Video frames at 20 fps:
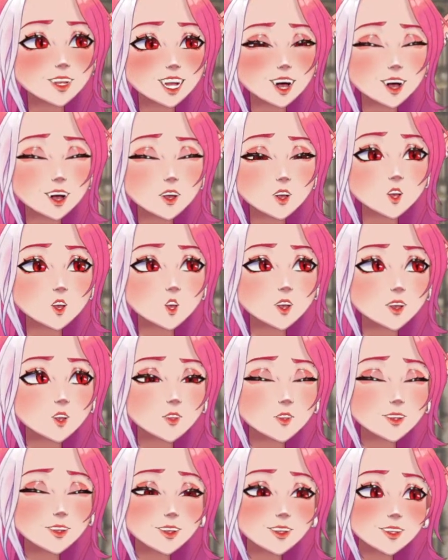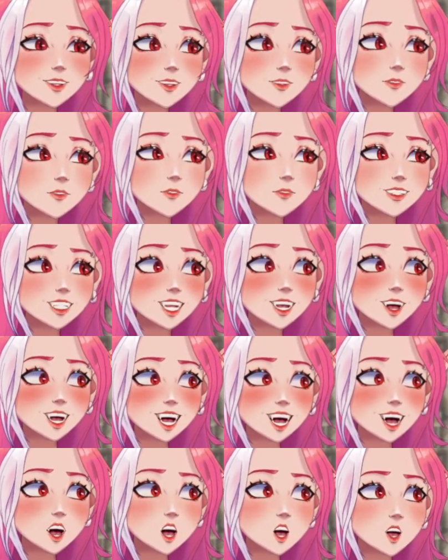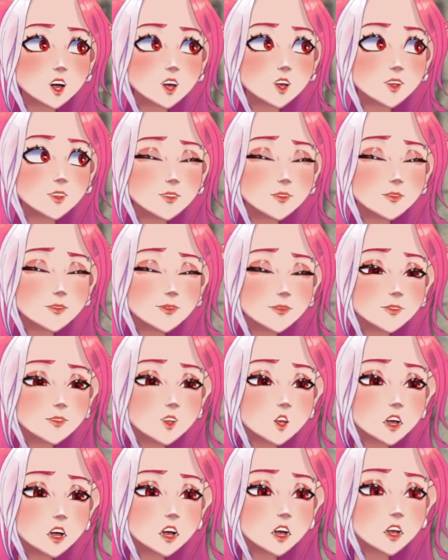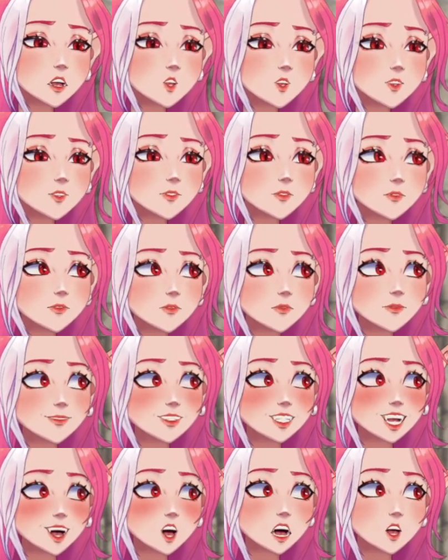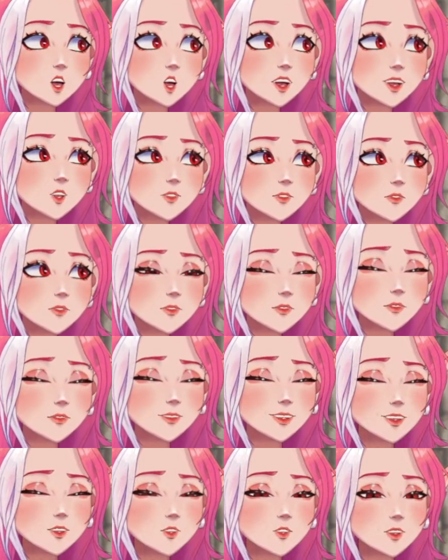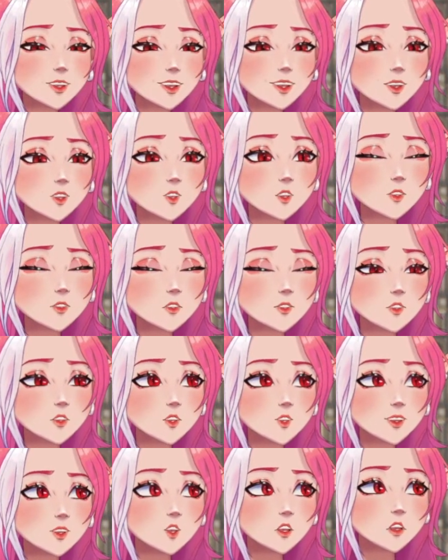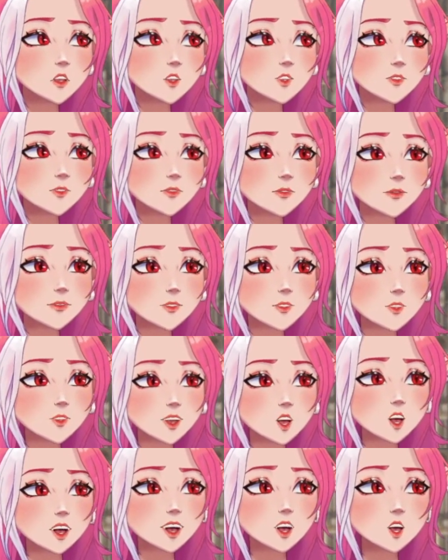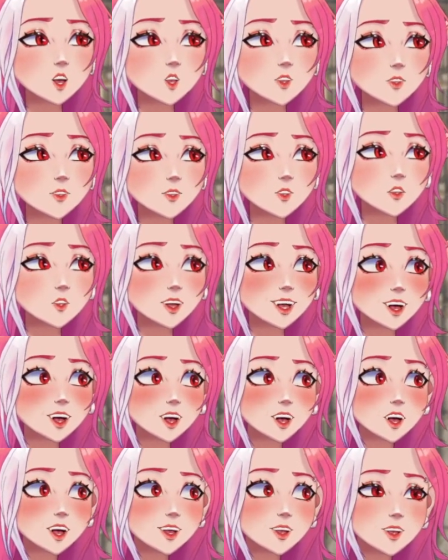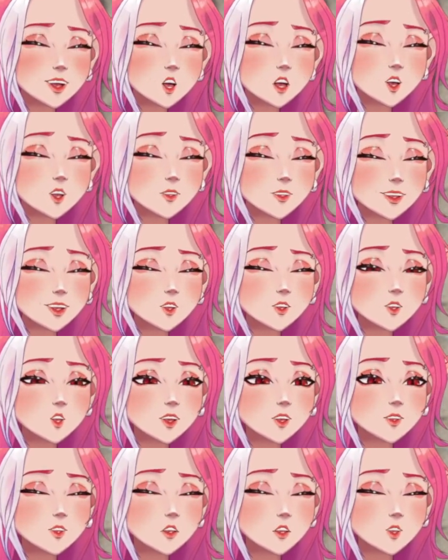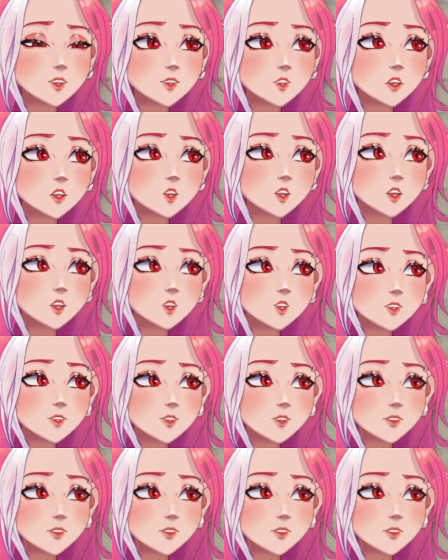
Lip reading: from the Loop finale Saturday, and then we're gonna have session 3 of Kingmaker on